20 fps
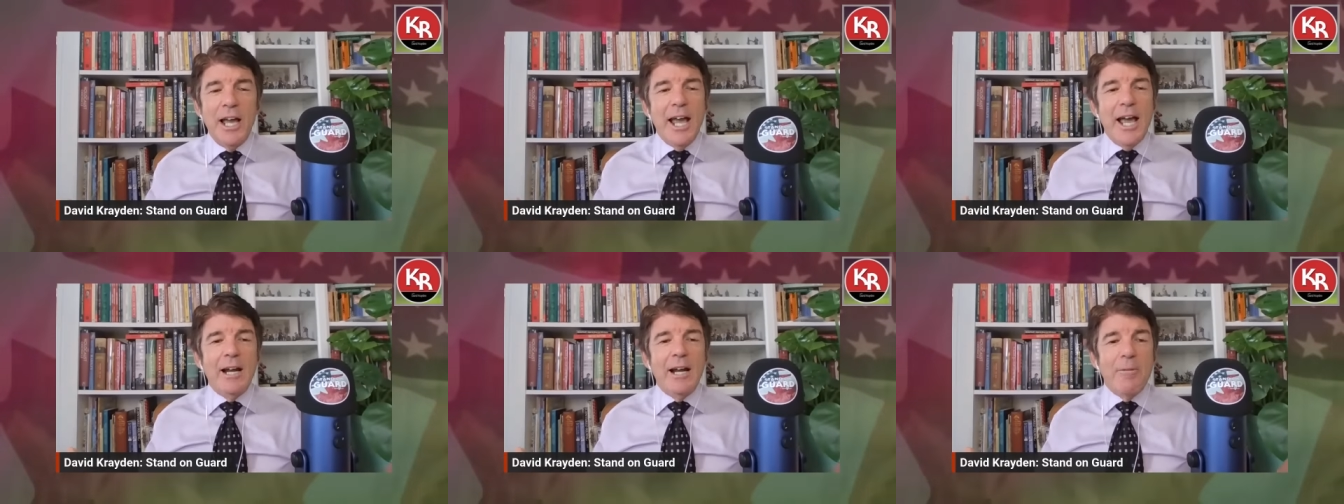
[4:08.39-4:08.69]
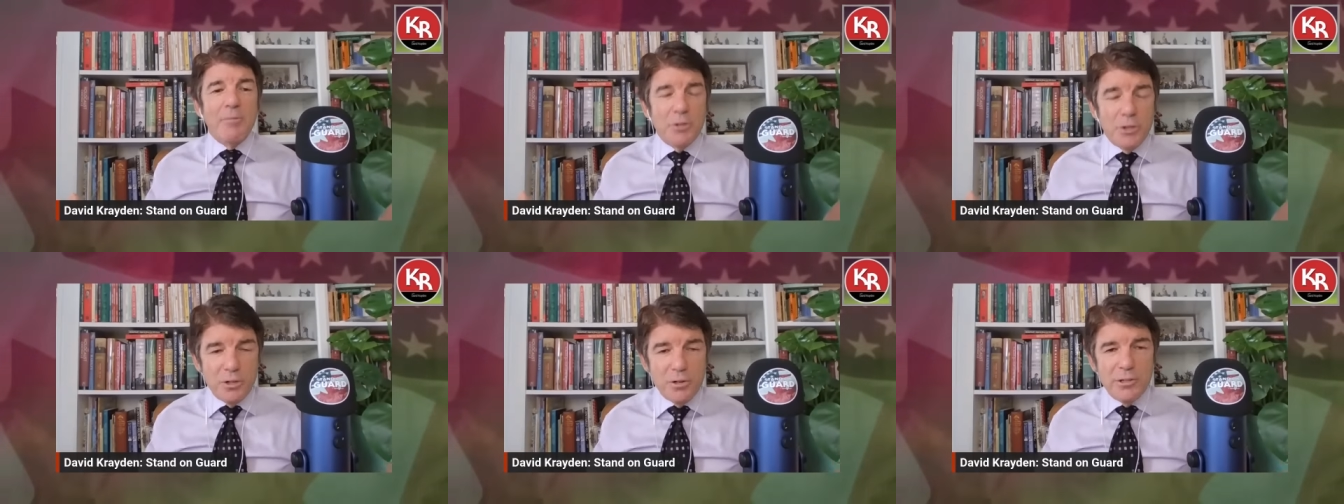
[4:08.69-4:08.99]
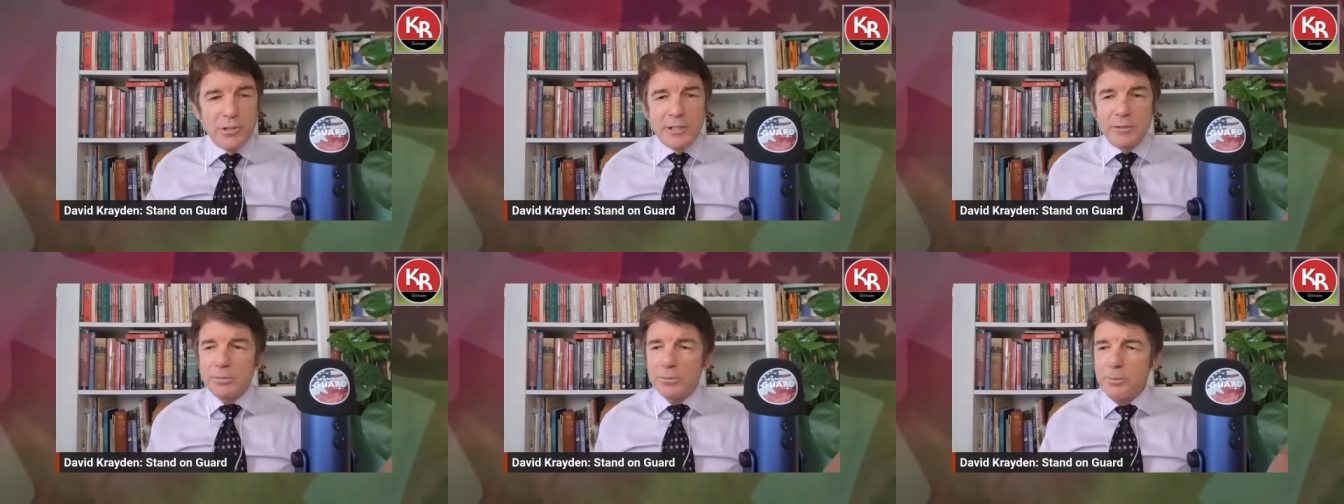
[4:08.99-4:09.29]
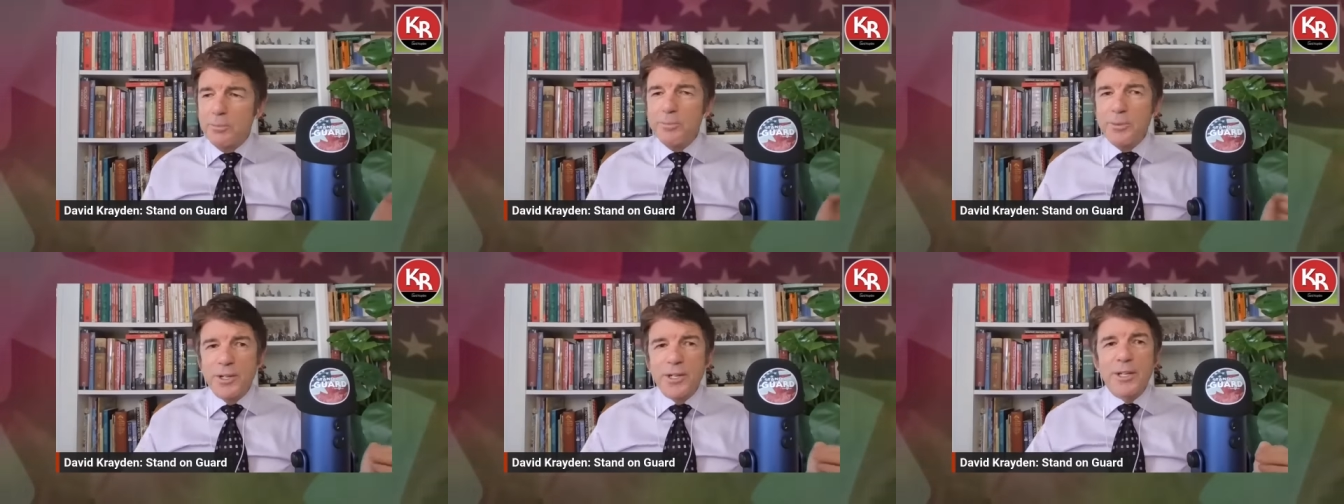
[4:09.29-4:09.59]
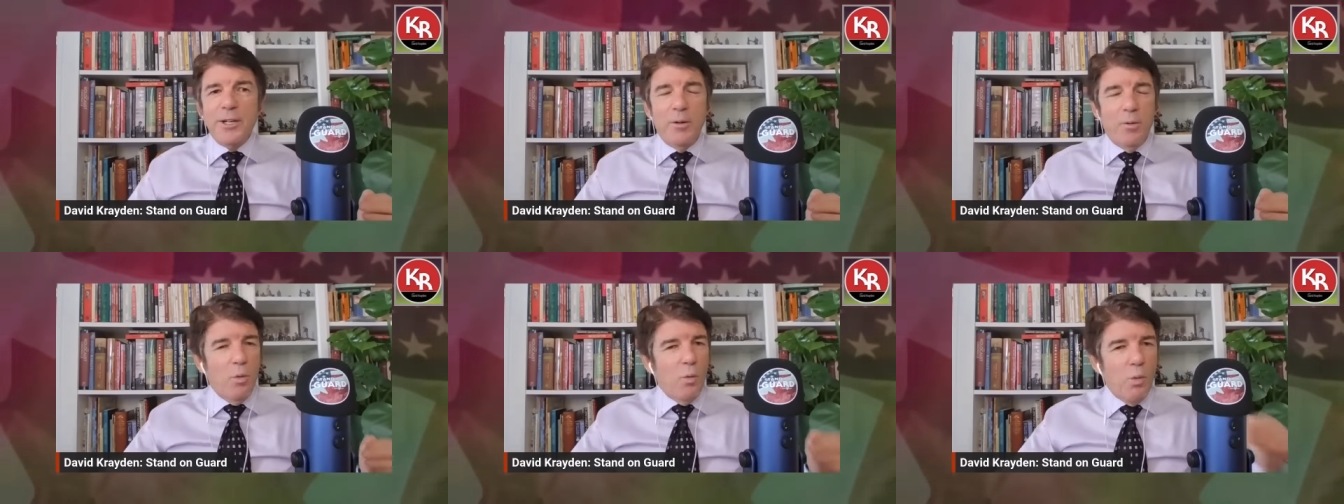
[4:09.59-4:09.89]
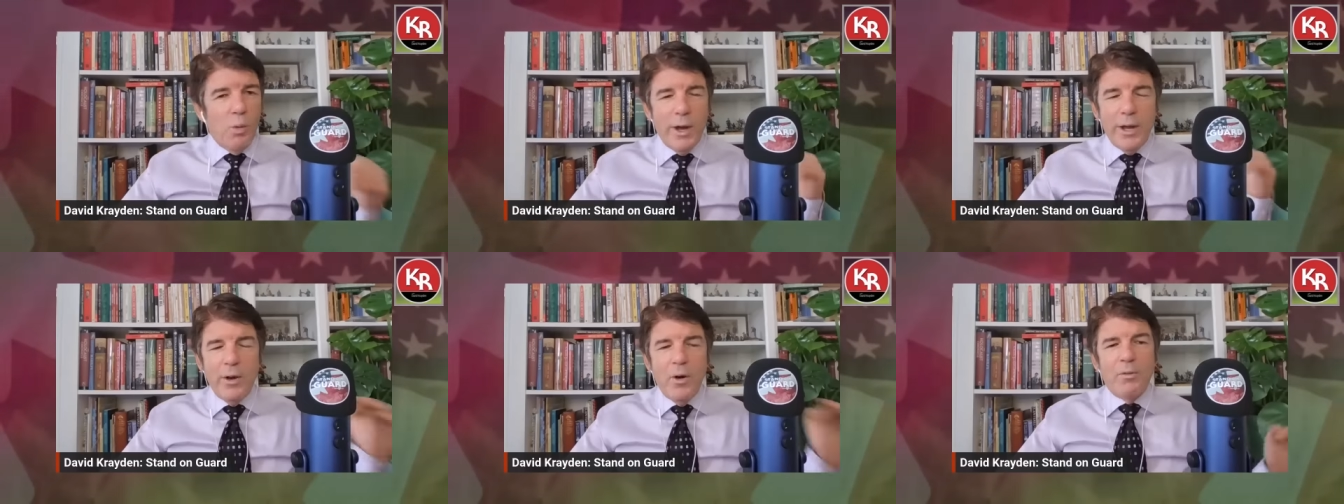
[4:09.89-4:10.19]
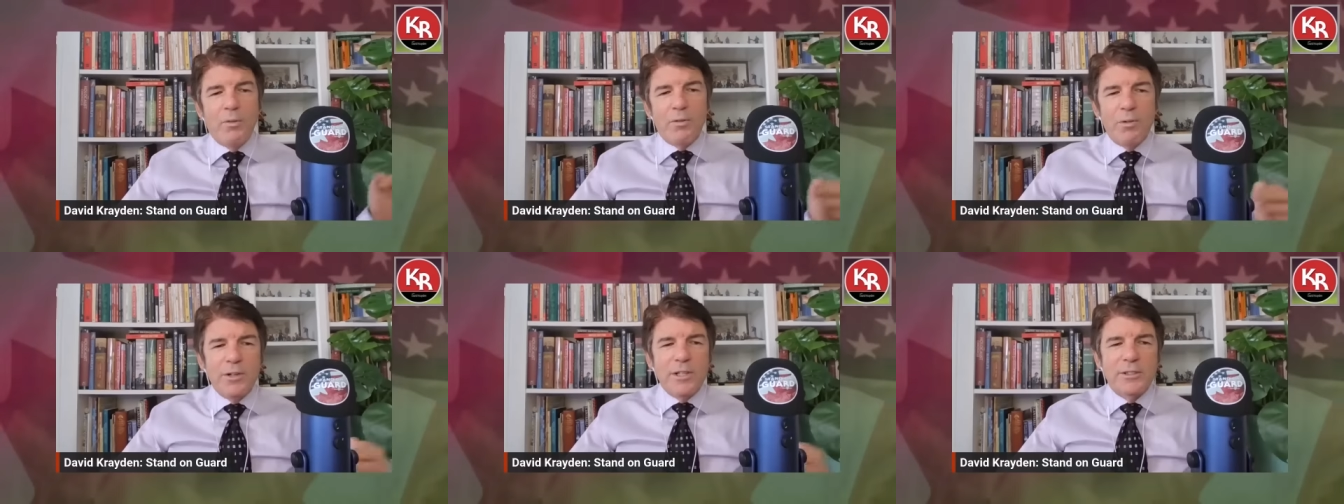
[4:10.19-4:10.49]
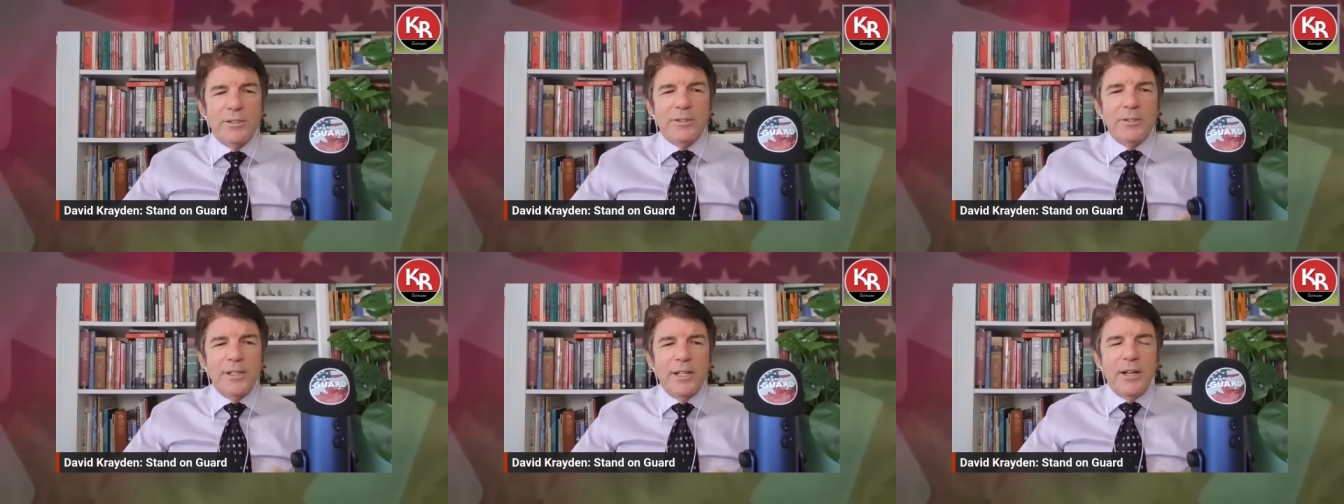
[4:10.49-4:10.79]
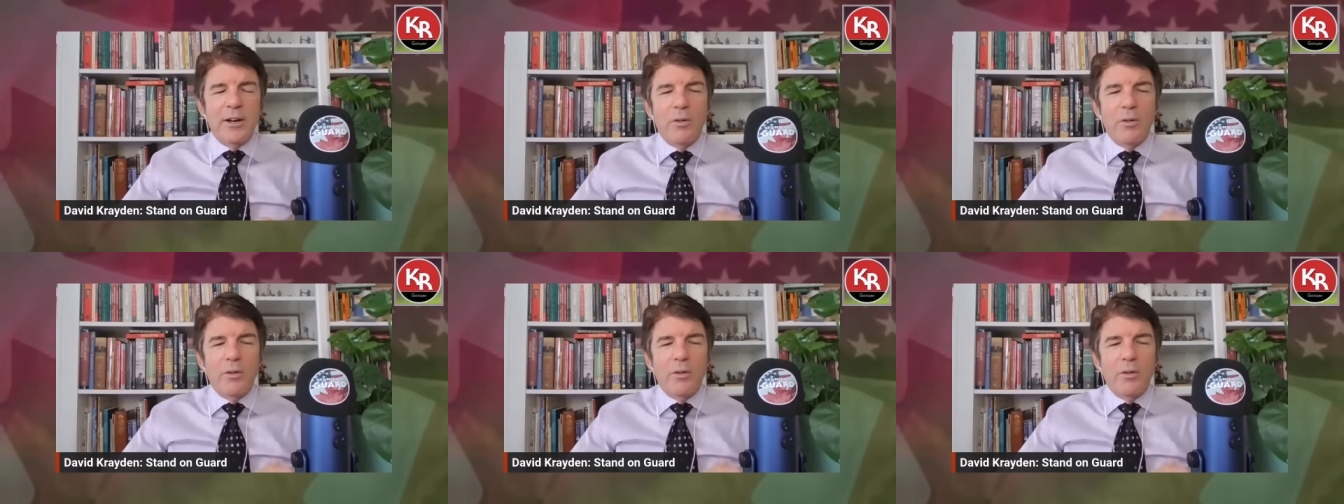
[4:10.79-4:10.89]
And I'm sure this will be way over his,